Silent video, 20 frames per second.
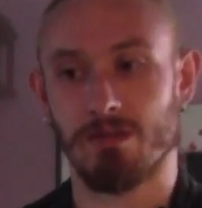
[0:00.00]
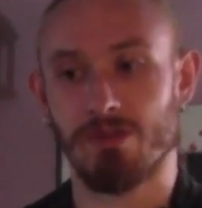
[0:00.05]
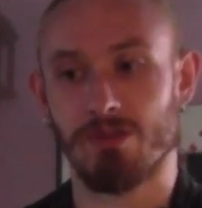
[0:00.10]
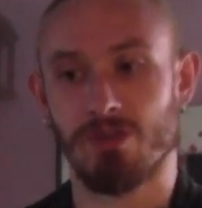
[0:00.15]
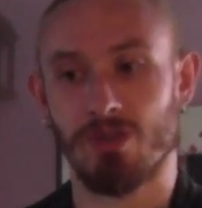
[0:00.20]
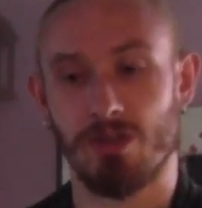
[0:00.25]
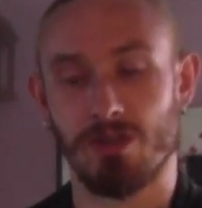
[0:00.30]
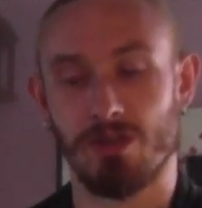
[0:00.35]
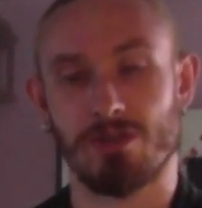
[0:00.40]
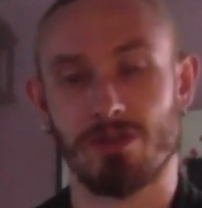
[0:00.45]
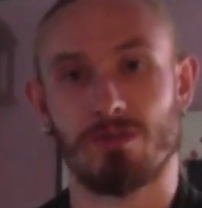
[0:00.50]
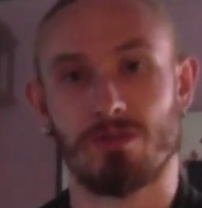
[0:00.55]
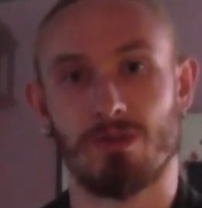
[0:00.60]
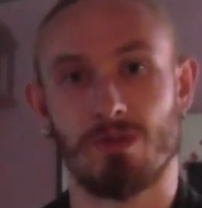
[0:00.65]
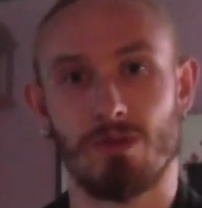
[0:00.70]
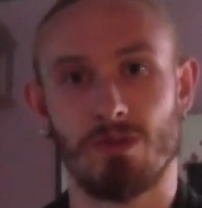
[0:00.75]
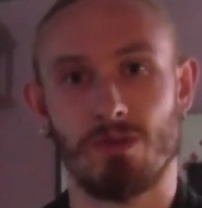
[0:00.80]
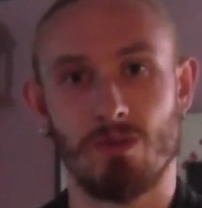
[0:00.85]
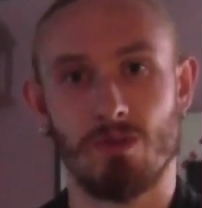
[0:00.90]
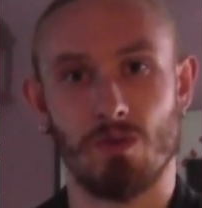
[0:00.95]
Just
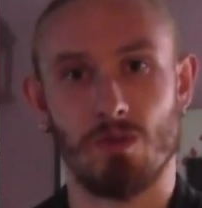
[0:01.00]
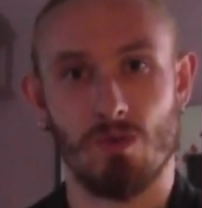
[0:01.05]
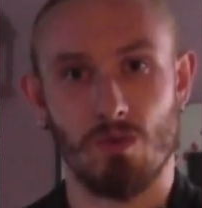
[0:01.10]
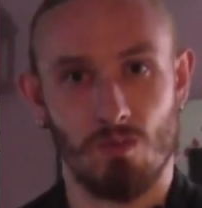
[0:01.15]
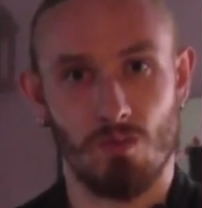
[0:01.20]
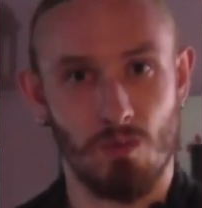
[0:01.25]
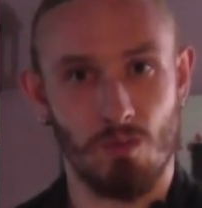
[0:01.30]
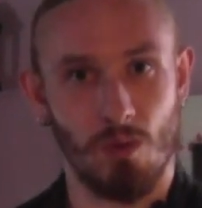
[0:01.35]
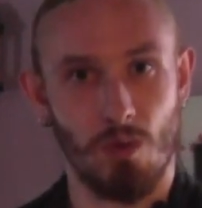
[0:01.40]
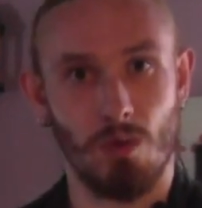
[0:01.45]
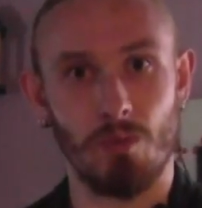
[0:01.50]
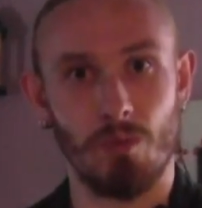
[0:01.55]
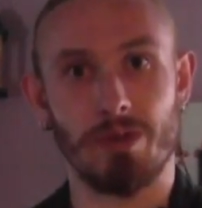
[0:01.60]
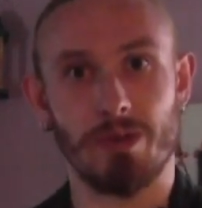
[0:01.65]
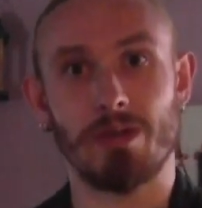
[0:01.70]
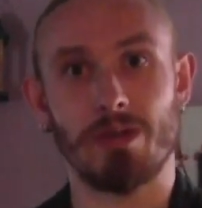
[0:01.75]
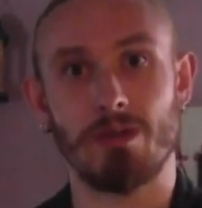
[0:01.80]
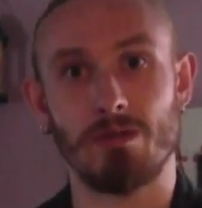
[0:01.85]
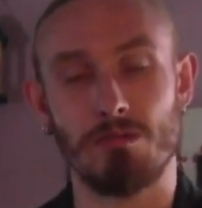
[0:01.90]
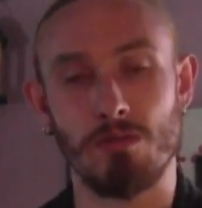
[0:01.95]
roll
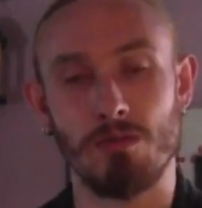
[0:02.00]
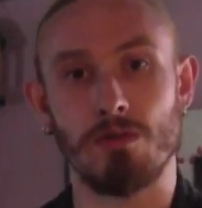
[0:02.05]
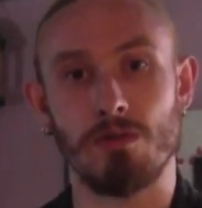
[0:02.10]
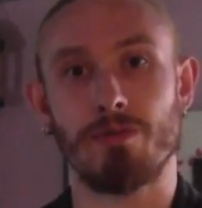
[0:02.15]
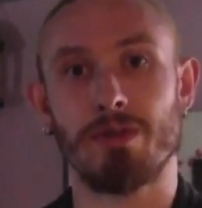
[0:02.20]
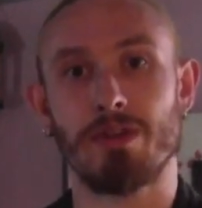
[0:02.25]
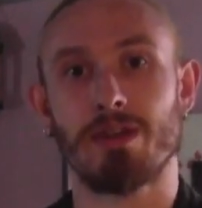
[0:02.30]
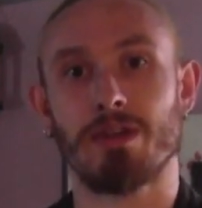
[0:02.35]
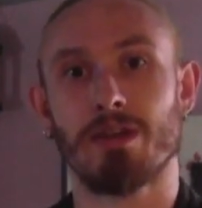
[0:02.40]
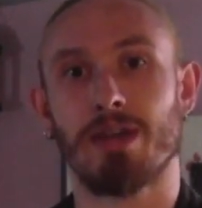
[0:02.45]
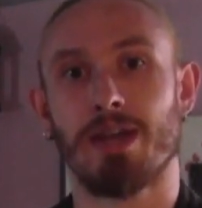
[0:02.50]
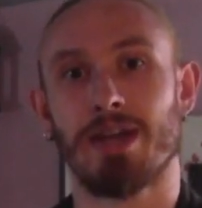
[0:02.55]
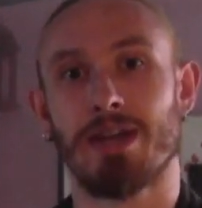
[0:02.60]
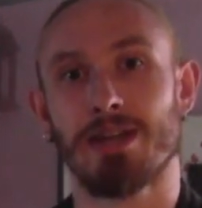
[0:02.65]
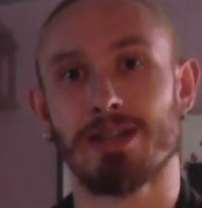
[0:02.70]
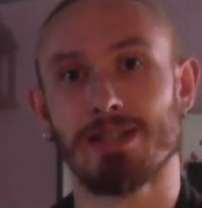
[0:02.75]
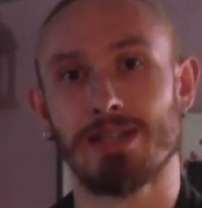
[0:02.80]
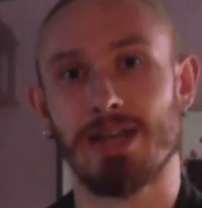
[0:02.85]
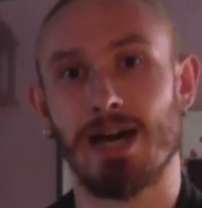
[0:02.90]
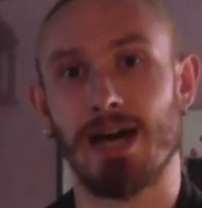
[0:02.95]
with it, move with it, and
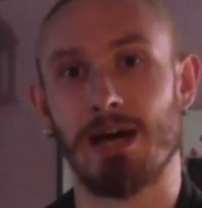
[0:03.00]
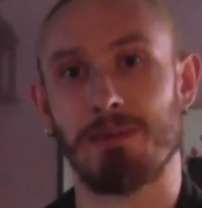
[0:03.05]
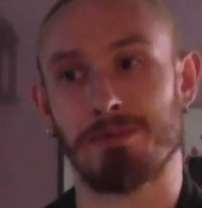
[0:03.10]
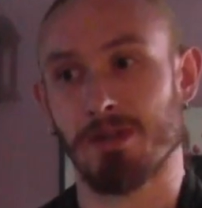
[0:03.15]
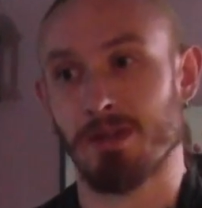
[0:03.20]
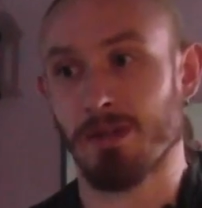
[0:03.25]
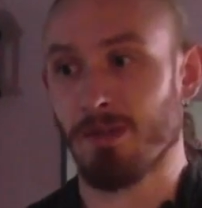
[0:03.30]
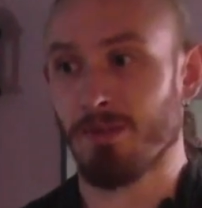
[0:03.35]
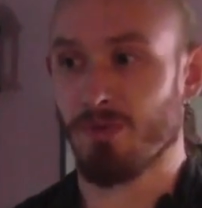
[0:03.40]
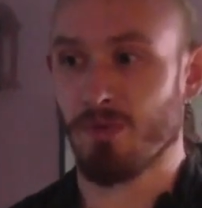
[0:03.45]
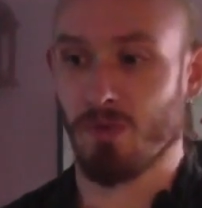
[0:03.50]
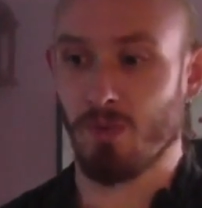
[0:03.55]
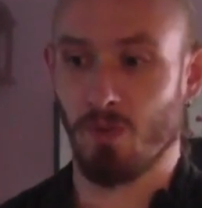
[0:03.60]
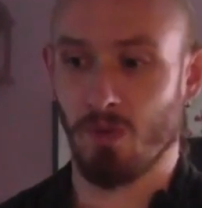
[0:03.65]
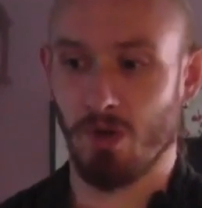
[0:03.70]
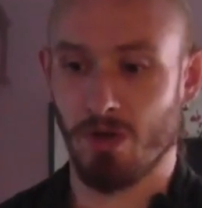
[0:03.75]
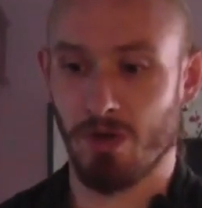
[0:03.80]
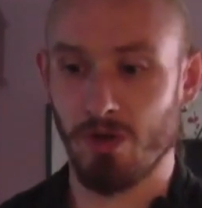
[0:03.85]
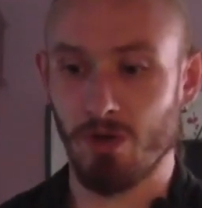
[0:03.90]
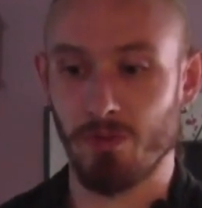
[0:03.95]
adapt.
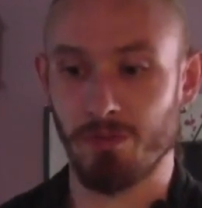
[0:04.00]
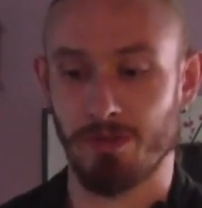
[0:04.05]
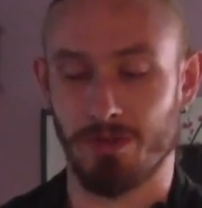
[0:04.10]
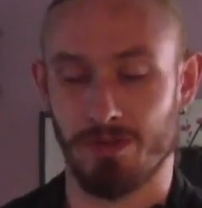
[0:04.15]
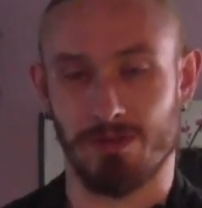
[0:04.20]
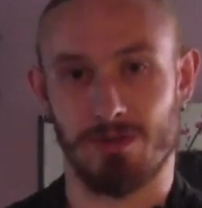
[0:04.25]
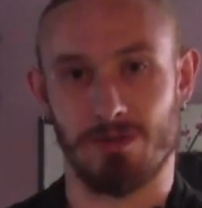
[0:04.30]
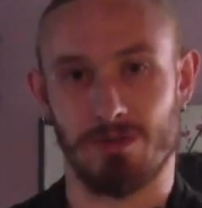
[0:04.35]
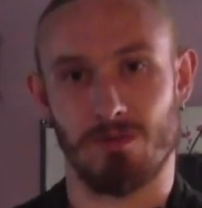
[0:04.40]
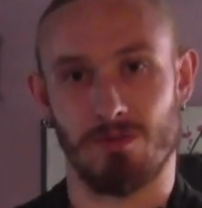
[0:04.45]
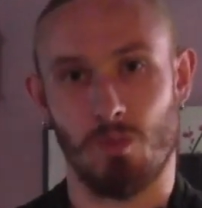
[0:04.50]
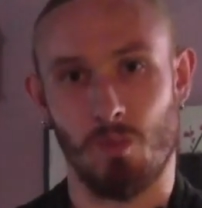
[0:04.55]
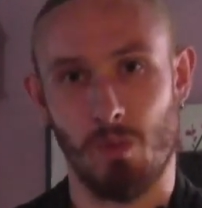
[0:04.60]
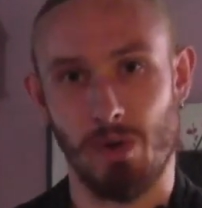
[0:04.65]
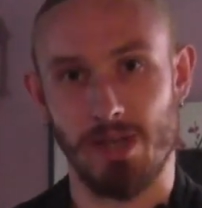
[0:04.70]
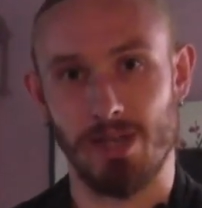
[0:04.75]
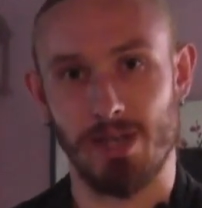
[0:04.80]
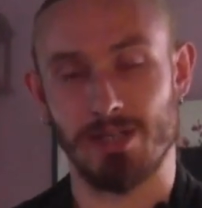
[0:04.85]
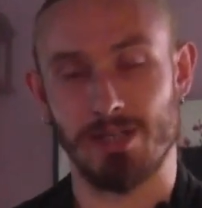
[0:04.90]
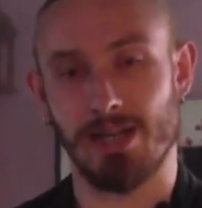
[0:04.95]
We're humans.
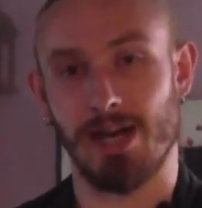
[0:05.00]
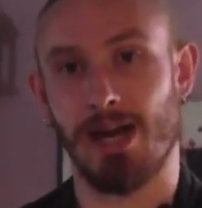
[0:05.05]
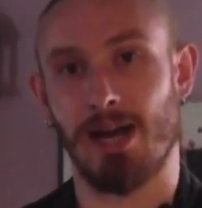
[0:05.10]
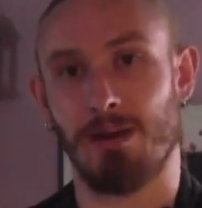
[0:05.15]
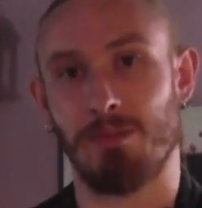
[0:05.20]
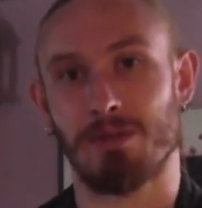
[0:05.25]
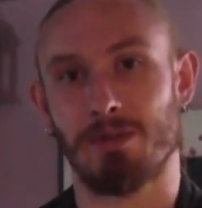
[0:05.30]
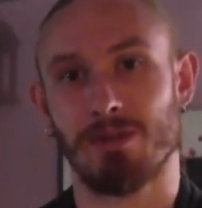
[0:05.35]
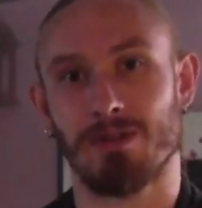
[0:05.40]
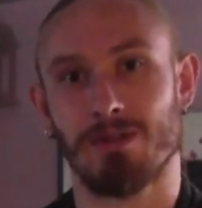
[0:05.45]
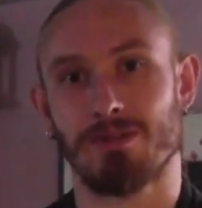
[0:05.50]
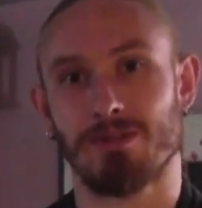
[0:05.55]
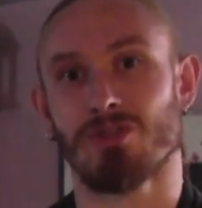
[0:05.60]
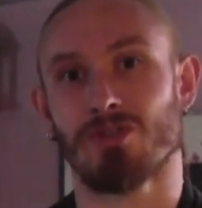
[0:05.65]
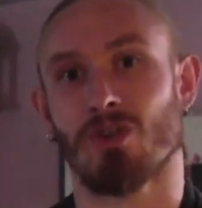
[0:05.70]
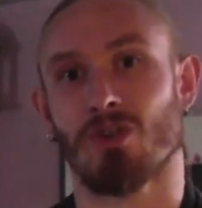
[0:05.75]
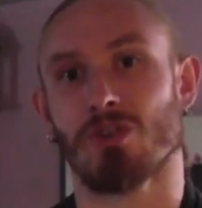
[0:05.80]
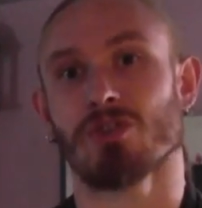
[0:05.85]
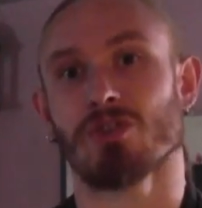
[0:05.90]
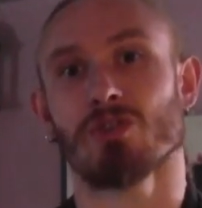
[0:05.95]
We adapt. It's
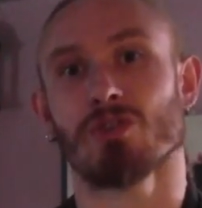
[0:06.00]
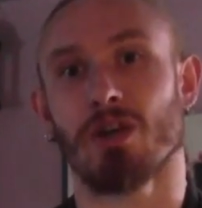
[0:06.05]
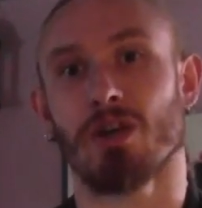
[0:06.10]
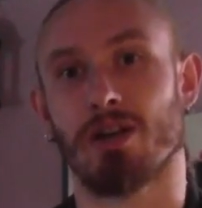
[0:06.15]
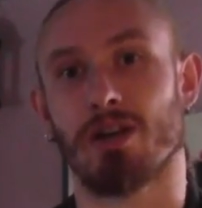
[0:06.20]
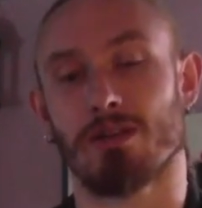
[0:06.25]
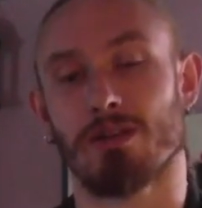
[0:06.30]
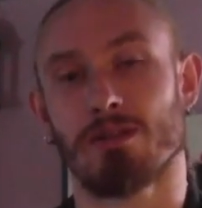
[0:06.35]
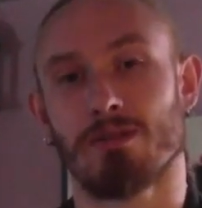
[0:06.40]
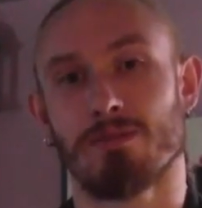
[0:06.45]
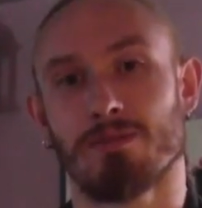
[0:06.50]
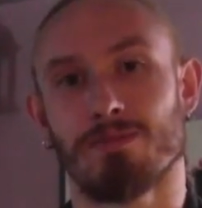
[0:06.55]
our strength.